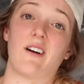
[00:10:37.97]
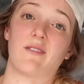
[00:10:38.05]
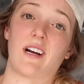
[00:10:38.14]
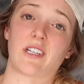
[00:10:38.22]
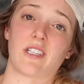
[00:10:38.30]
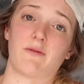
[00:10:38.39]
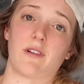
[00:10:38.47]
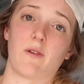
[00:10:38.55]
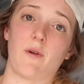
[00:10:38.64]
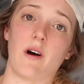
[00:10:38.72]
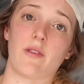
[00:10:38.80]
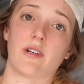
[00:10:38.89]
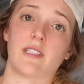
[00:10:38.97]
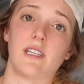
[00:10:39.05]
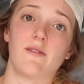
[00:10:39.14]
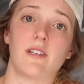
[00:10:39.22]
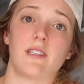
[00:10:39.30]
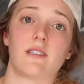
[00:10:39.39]
out actually really well. There's
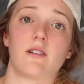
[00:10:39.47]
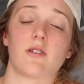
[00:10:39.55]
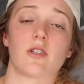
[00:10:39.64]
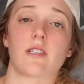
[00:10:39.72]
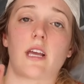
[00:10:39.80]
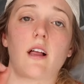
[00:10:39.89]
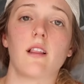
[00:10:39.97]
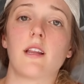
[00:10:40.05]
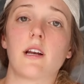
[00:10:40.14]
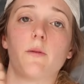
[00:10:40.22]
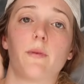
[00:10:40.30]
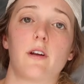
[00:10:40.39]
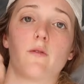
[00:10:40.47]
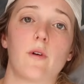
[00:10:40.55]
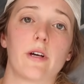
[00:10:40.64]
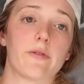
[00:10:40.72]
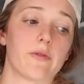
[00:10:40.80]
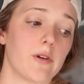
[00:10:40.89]
even still just like a little bit of
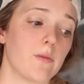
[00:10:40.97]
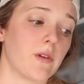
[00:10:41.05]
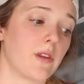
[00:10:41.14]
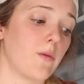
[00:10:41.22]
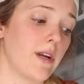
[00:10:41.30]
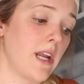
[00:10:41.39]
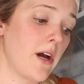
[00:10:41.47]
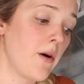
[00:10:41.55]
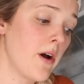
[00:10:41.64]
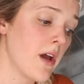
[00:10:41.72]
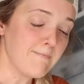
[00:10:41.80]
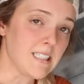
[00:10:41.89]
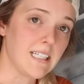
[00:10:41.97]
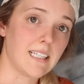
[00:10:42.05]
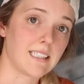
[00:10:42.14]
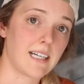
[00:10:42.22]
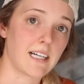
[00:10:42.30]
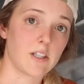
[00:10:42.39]
wiggle room with the window.
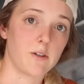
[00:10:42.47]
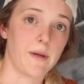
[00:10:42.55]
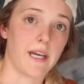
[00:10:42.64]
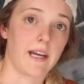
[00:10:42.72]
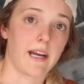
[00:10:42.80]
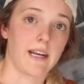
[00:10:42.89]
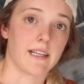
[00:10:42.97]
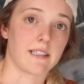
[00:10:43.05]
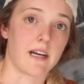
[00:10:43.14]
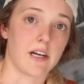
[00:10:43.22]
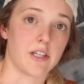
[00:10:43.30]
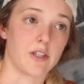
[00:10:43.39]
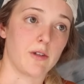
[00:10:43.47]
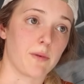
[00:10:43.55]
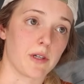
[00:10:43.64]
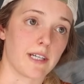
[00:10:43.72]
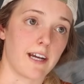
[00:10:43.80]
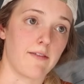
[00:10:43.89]
It's not too big and it's not a
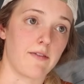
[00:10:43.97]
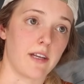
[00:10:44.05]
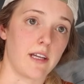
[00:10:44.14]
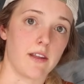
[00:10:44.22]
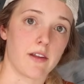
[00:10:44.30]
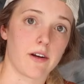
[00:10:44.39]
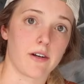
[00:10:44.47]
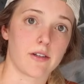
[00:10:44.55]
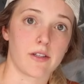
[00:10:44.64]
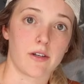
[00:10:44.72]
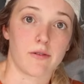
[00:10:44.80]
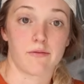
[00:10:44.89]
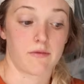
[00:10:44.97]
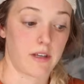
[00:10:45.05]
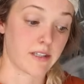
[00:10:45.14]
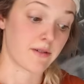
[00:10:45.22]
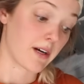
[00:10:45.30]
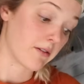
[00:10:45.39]
super tight fit either. So
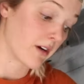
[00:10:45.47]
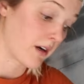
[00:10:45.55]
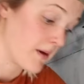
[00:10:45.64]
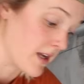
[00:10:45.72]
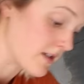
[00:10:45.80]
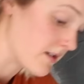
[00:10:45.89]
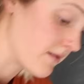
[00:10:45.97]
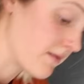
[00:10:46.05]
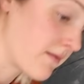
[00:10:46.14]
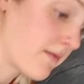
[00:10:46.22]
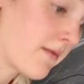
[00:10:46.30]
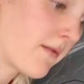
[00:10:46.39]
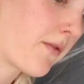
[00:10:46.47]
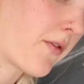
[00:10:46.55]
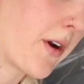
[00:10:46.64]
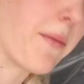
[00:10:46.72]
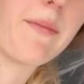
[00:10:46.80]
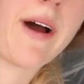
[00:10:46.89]
that's what I would recommend
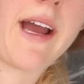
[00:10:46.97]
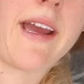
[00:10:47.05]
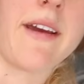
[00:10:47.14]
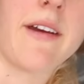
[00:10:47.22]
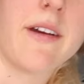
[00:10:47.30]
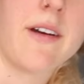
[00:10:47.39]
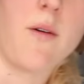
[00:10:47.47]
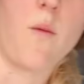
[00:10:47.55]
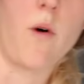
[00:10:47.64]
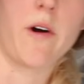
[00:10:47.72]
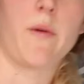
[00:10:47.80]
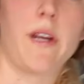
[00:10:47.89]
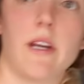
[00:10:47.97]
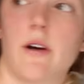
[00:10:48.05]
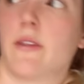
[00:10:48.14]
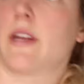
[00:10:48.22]
from my one window